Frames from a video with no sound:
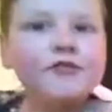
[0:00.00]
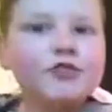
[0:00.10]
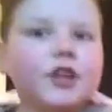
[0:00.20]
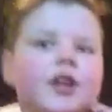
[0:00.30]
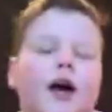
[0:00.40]

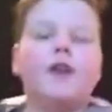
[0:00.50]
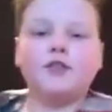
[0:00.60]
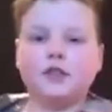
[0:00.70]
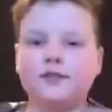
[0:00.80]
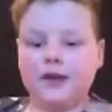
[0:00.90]
Every year I
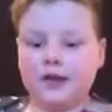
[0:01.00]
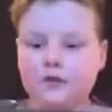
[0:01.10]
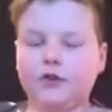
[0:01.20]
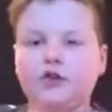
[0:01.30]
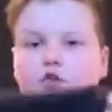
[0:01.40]
have this
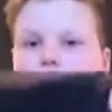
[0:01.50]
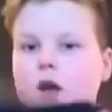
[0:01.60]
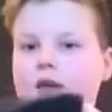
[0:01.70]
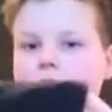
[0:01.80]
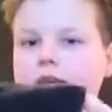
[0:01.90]
phase where I just
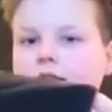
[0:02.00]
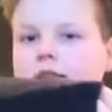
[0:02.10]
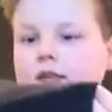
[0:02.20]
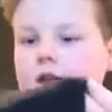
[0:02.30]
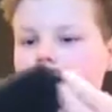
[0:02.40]
wear
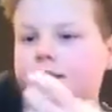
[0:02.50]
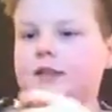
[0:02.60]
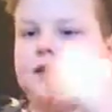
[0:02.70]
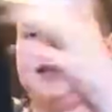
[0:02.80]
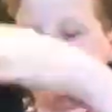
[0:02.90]
this,
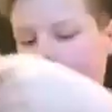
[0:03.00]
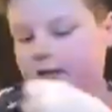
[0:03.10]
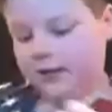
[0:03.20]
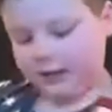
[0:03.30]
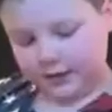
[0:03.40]
and it
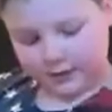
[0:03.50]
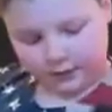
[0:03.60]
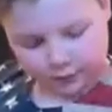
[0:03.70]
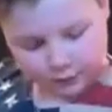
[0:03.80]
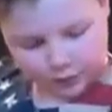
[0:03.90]
is
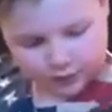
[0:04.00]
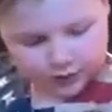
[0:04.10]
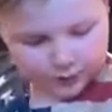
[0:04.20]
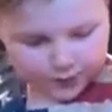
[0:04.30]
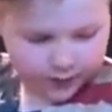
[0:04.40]
from
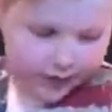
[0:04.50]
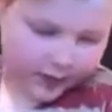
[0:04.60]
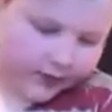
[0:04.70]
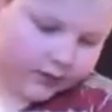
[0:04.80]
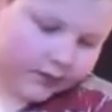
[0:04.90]
Dorothy
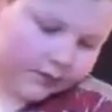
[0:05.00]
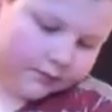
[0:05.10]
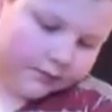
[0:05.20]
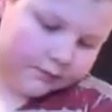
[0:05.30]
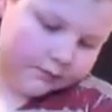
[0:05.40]
Perkins,